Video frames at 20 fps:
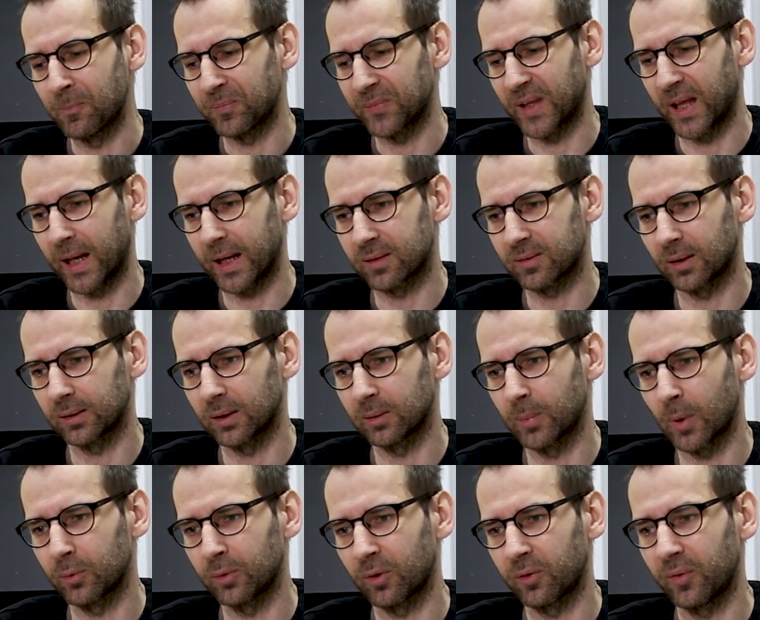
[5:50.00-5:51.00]
excited
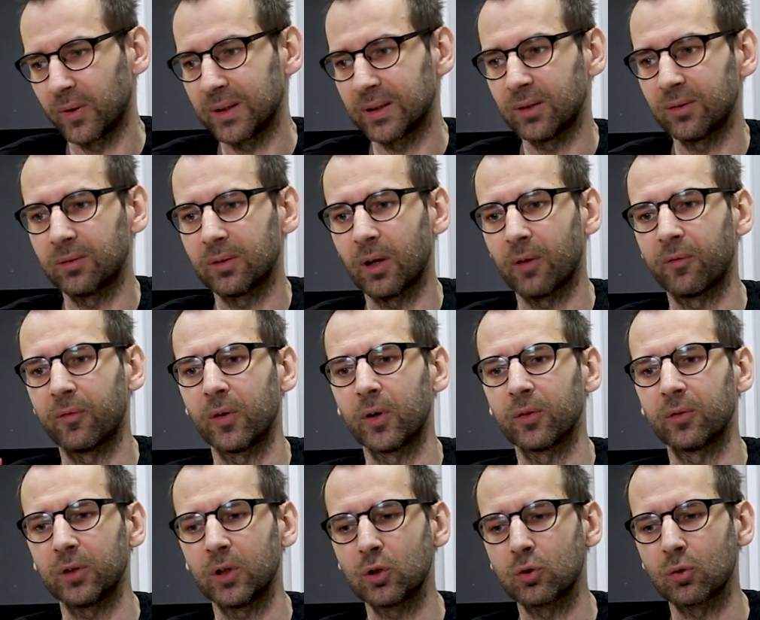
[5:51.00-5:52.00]
about the thing. This is the
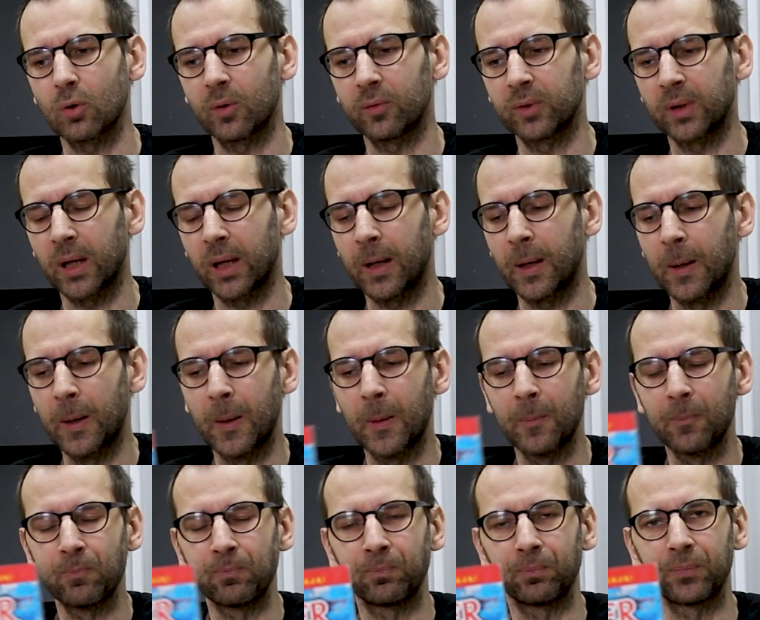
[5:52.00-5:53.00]
first issue of
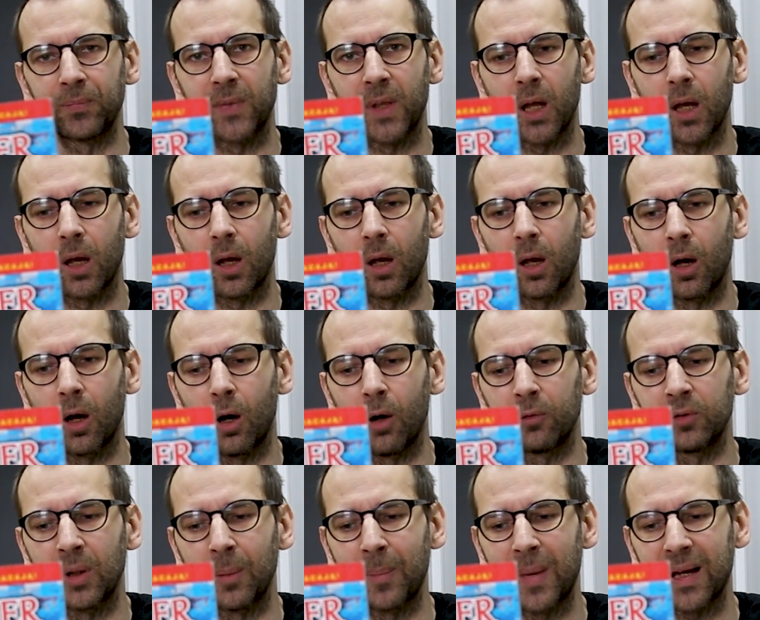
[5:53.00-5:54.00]

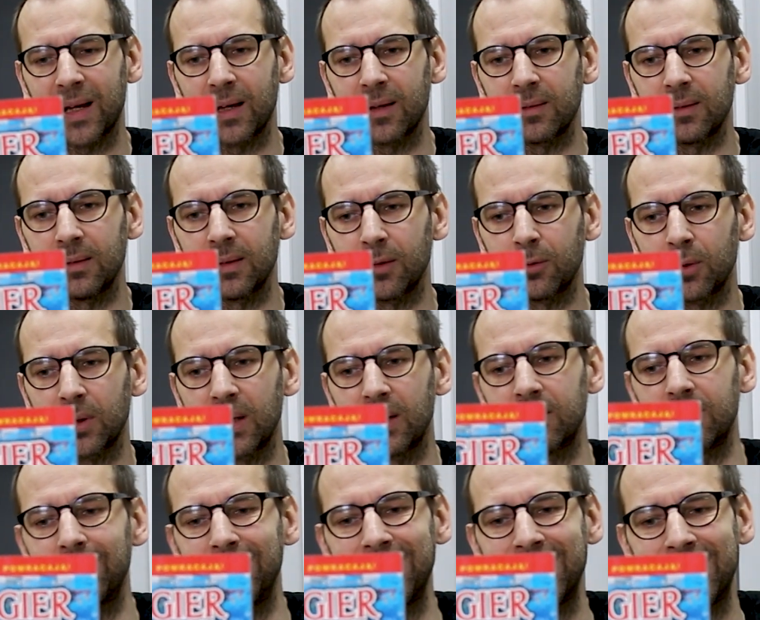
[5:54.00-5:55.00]
the magazine. As you can
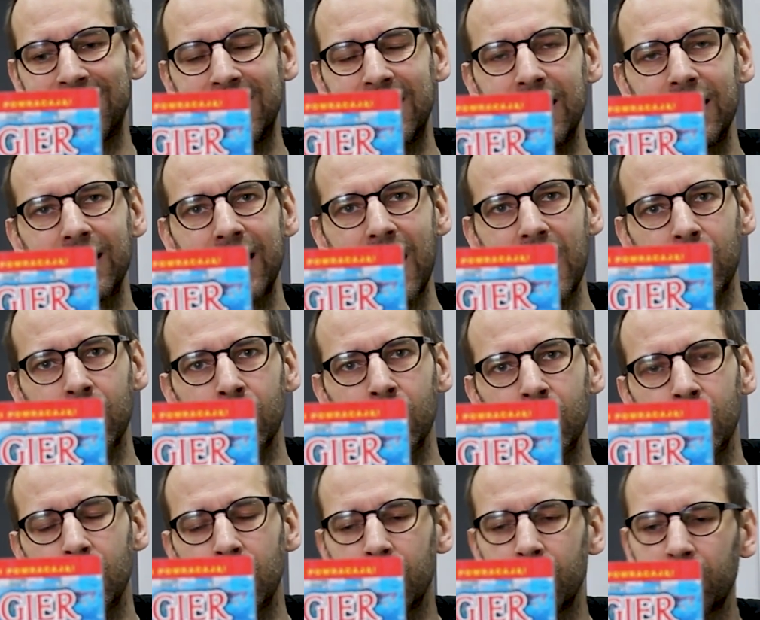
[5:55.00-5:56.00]
see, Key
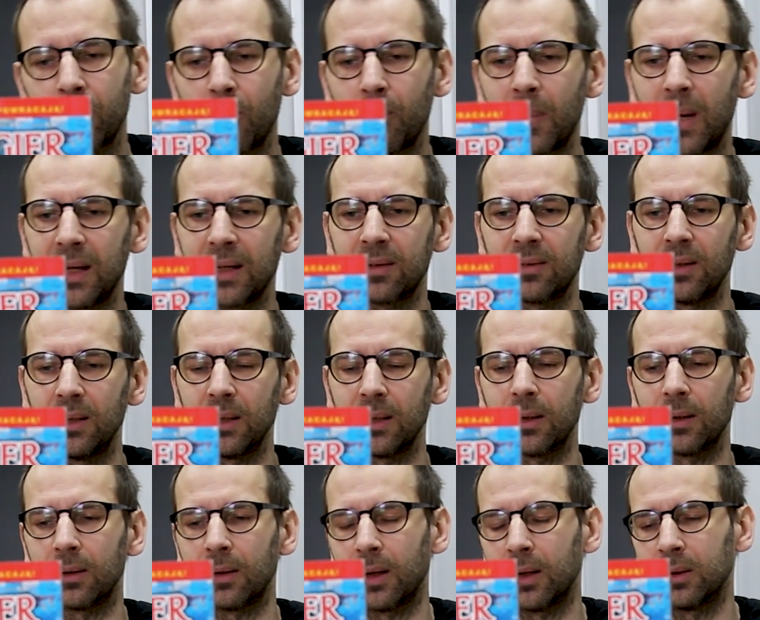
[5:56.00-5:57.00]
Largo from Mike
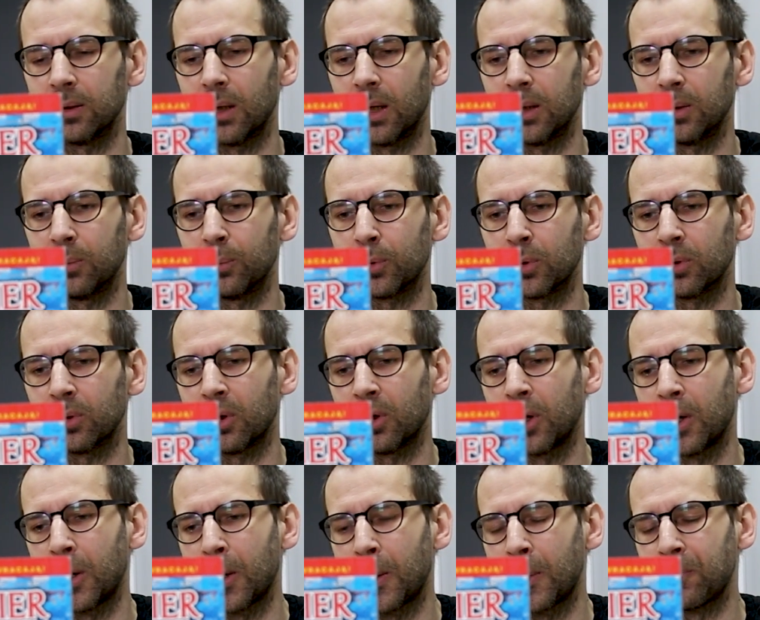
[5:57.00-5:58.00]
Selinker and Bruno
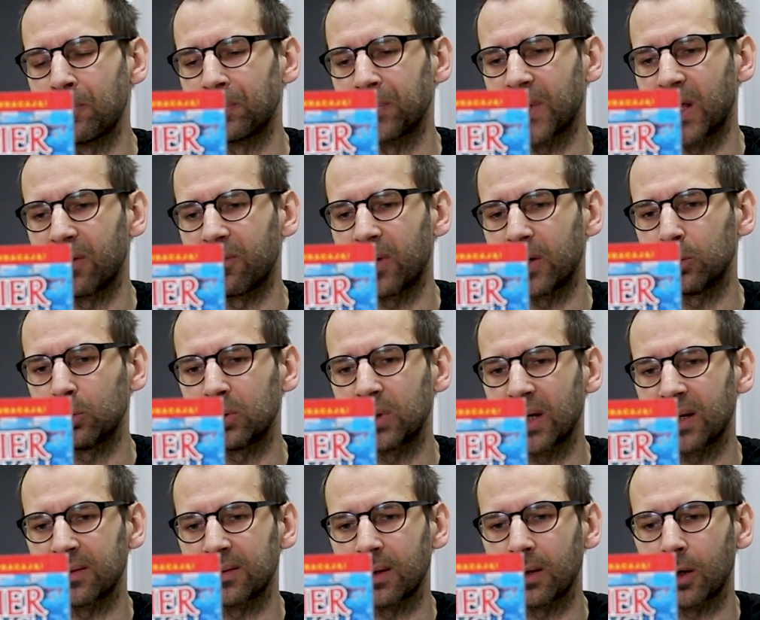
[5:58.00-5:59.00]
Faiduti
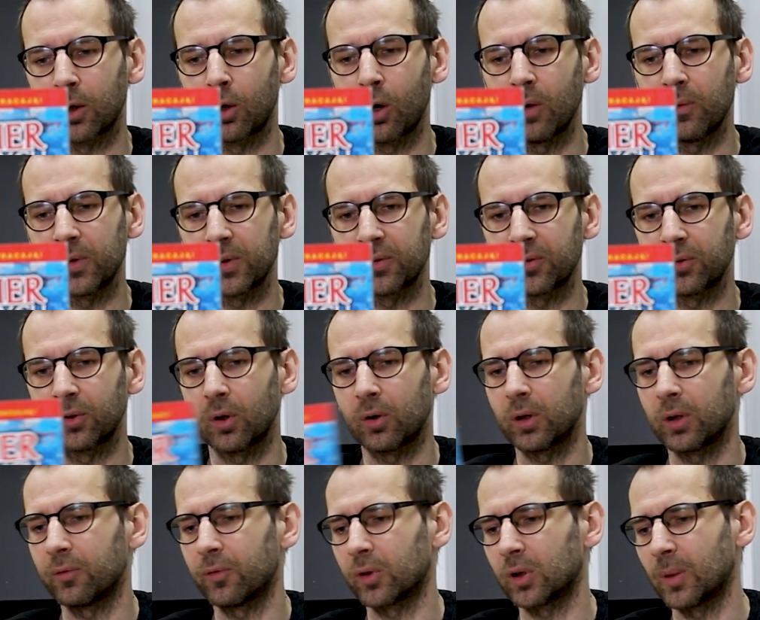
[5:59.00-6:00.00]
as a cover story
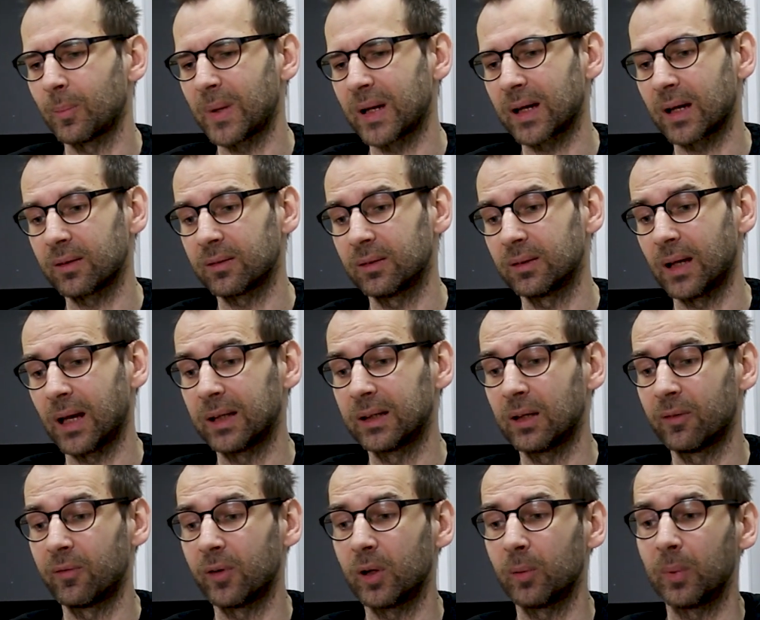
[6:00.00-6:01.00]
for the magazine. At the
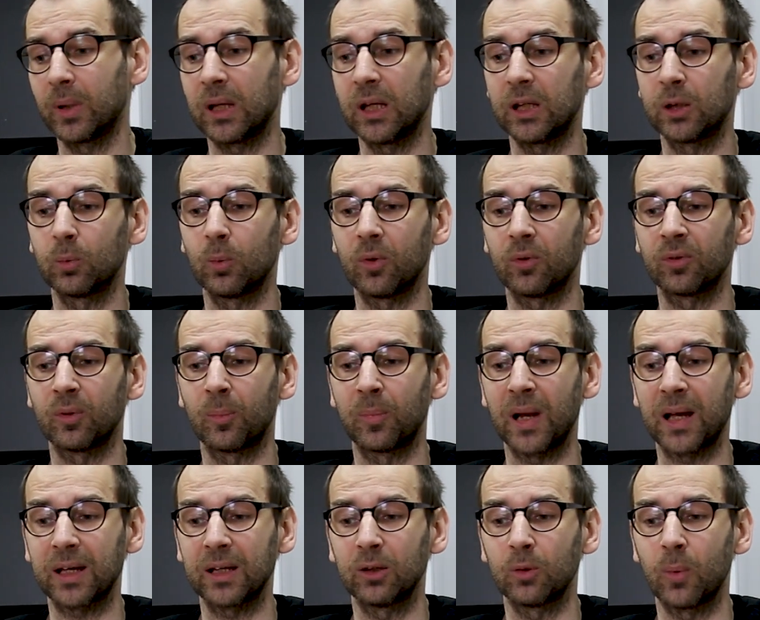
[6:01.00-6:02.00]
very beginning it was
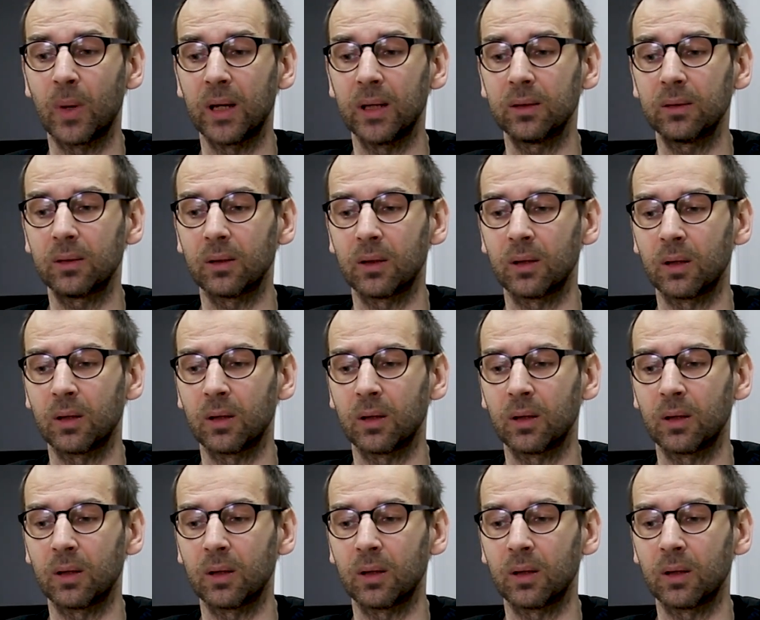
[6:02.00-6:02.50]
black and white